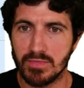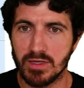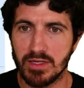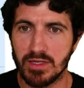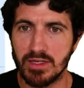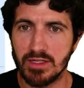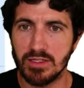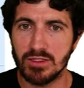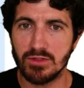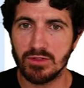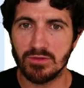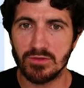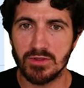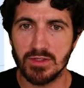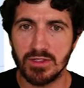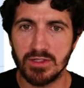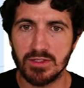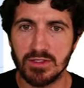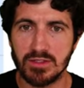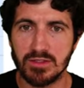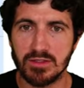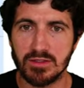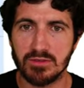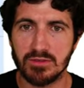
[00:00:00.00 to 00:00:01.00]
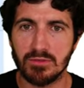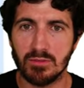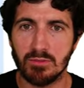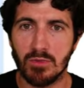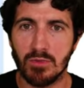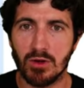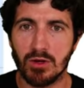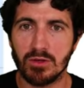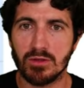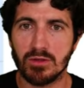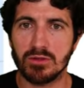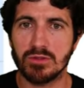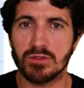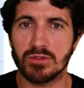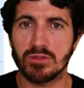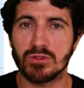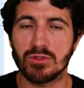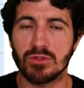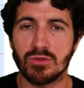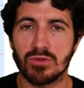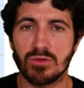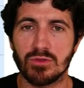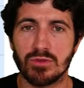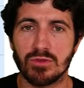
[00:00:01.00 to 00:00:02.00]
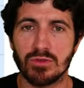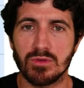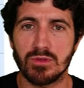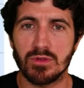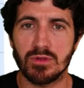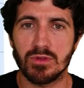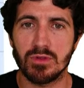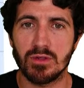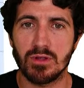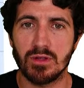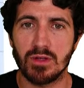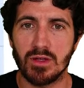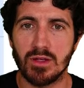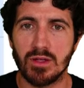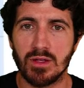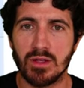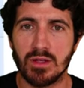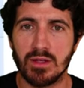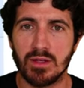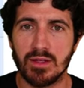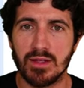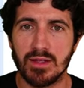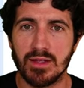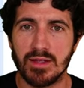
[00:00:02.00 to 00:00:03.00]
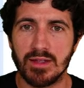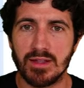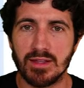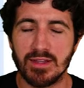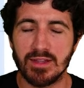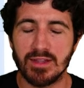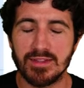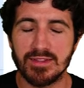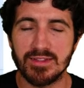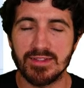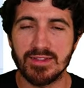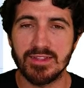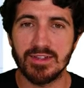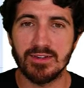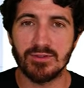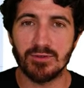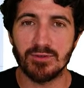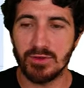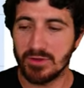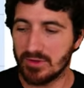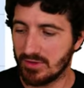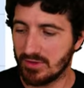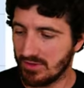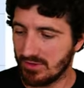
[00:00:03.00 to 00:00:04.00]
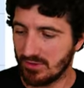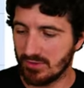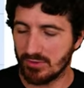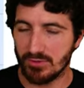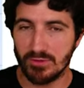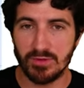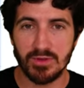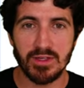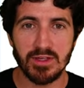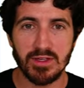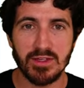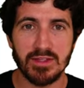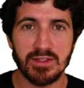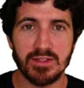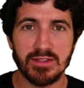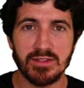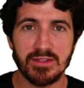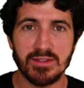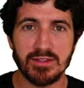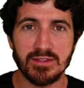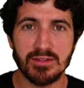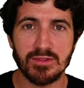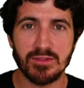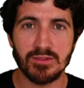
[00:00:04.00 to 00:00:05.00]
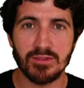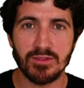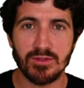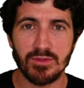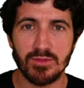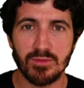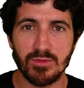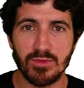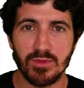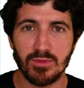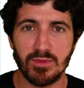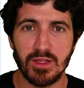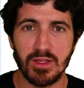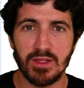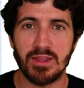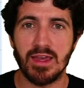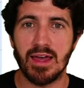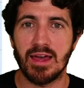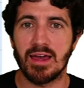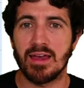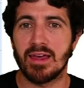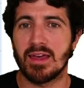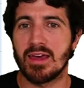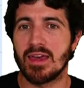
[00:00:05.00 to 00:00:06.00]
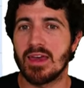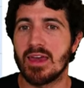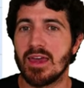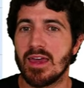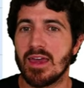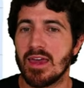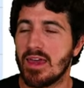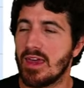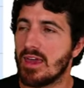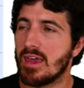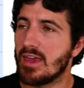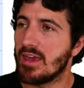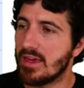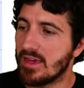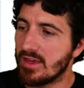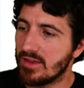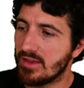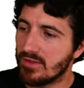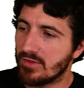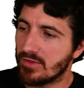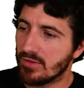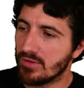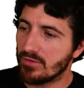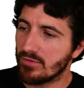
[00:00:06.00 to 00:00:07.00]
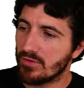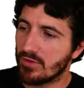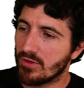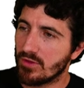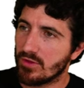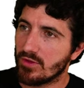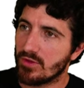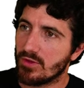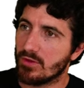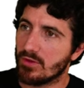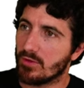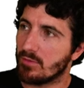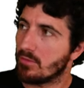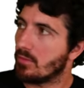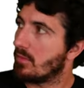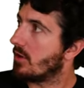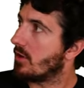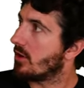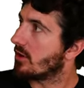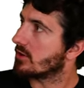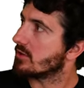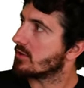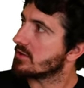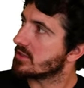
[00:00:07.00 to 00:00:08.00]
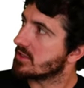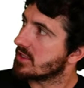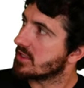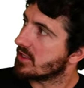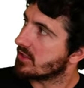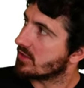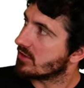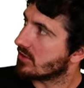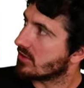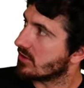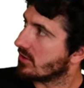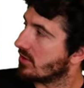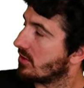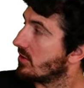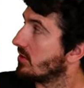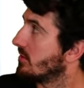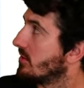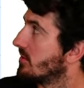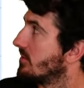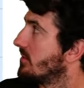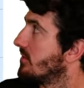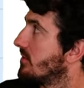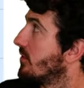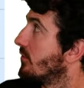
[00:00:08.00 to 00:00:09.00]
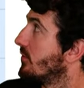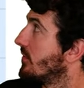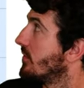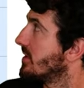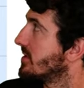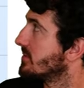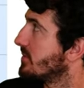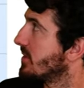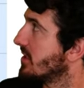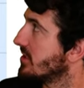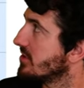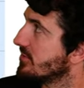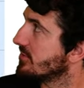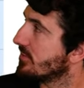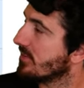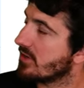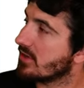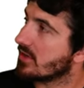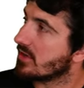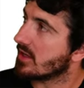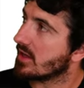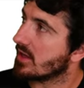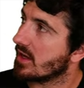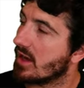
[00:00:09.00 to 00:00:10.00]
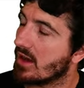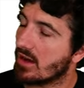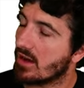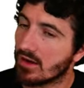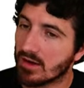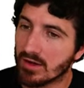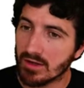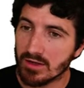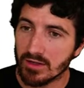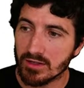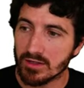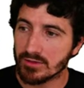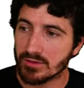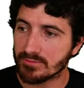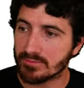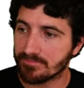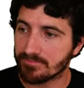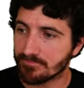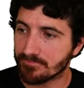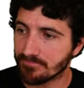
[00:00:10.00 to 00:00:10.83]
each of these models shown, let's see how we can do this to show it properly. Yeah, each of the models here on this benchmark are